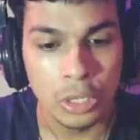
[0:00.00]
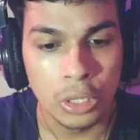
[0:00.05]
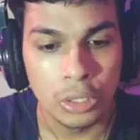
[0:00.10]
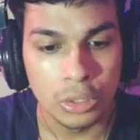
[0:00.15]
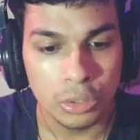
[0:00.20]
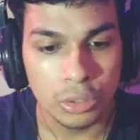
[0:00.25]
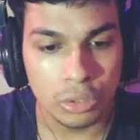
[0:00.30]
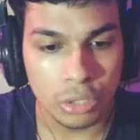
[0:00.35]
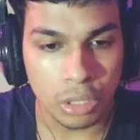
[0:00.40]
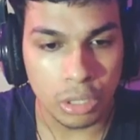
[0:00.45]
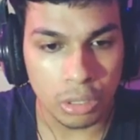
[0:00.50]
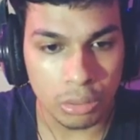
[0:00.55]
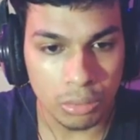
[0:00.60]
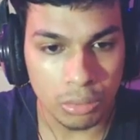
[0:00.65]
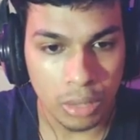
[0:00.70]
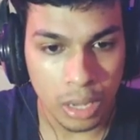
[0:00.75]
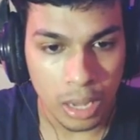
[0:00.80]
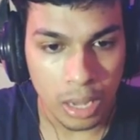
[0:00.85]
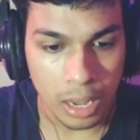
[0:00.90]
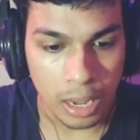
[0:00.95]
So
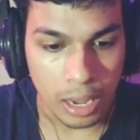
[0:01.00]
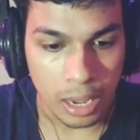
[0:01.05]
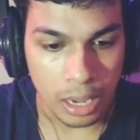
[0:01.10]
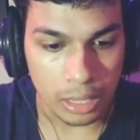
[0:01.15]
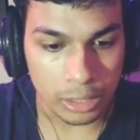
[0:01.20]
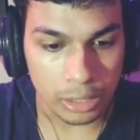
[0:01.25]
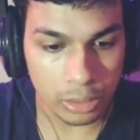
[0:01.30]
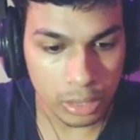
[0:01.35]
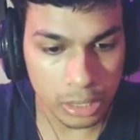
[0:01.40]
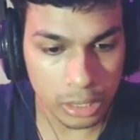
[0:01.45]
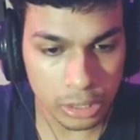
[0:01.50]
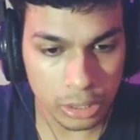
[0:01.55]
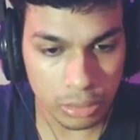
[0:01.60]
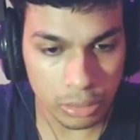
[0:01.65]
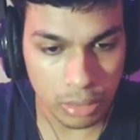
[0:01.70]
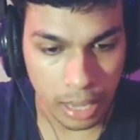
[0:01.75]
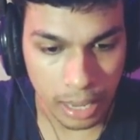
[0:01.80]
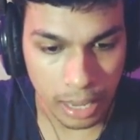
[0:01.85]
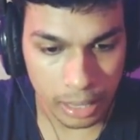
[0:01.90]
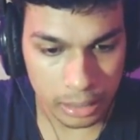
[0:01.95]
uh, you can do
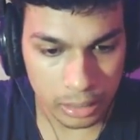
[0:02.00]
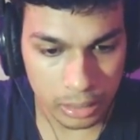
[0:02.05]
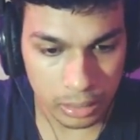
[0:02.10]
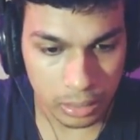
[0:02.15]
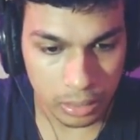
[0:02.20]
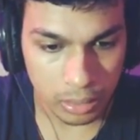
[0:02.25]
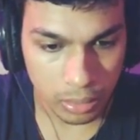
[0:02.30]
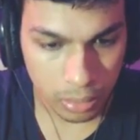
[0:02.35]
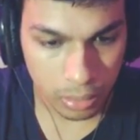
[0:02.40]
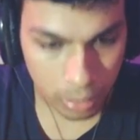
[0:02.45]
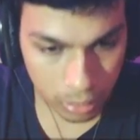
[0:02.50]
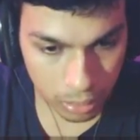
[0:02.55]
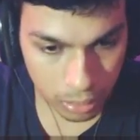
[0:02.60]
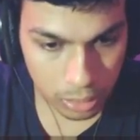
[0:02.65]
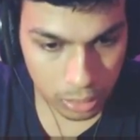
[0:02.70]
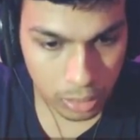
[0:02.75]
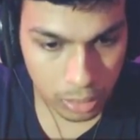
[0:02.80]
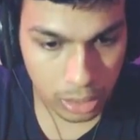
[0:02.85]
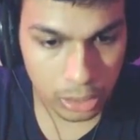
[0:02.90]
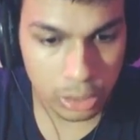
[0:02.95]
that.
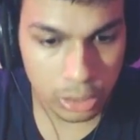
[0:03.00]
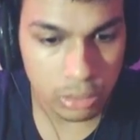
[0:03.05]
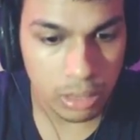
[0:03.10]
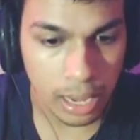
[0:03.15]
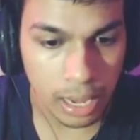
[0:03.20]
You can do that,